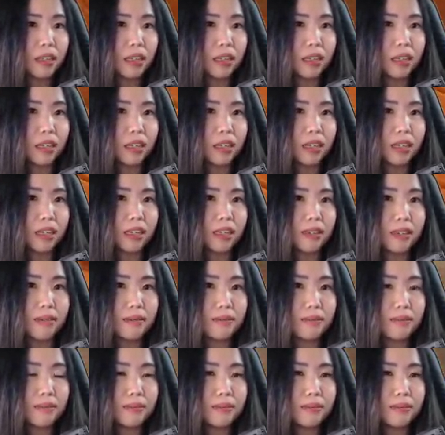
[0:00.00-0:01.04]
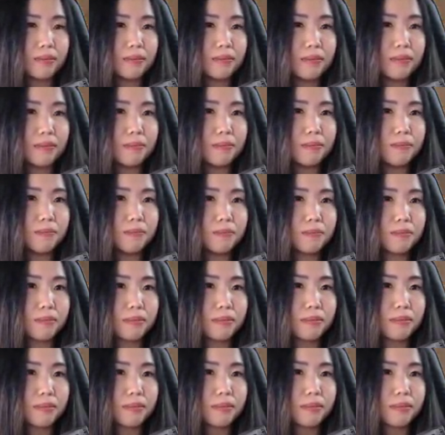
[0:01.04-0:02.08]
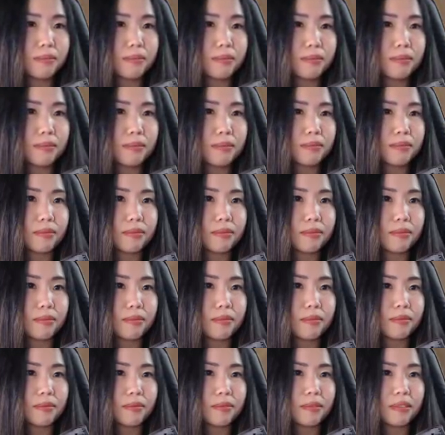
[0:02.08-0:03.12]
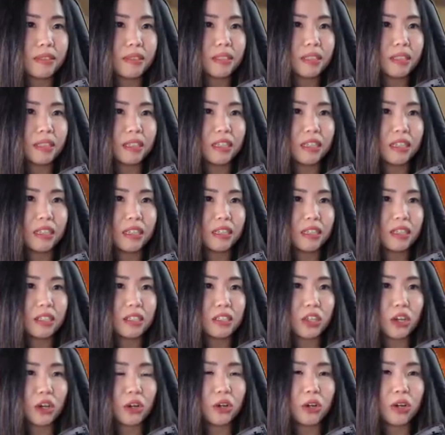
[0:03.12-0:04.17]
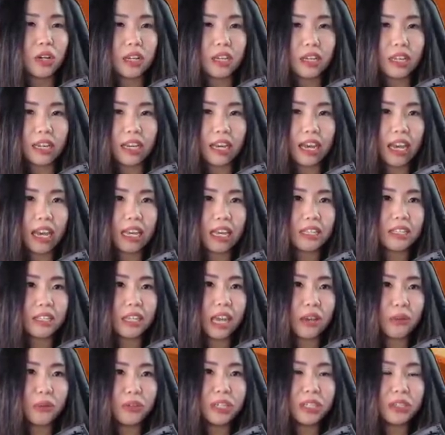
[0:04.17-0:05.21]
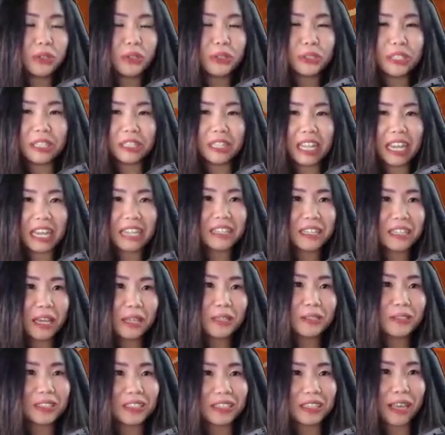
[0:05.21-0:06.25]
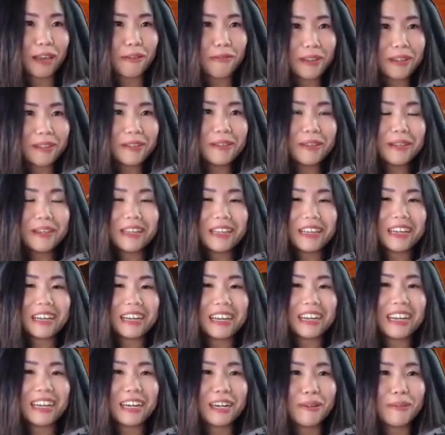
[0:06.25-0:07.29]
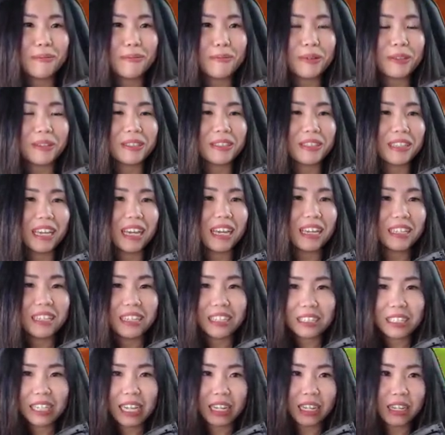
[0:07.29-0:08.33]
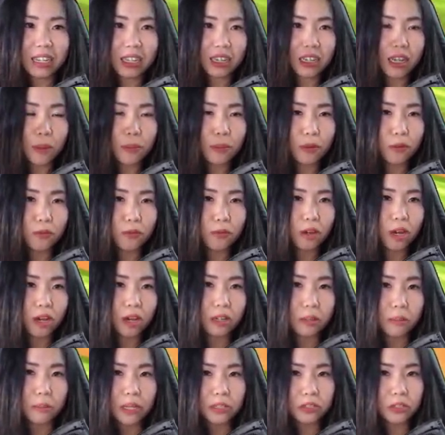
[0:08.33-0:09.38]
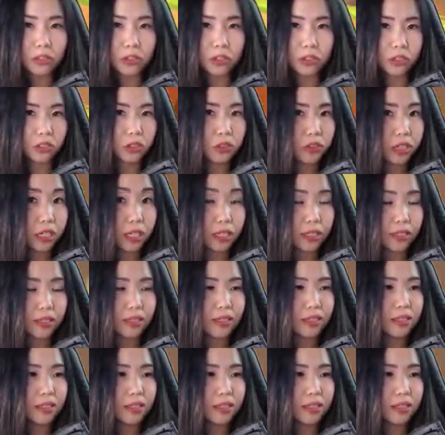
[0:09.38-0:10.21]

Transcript: Let's see. Let's go to the quest board. Quest? So I read your delay test, Kevin, but there's like a couple of other messages already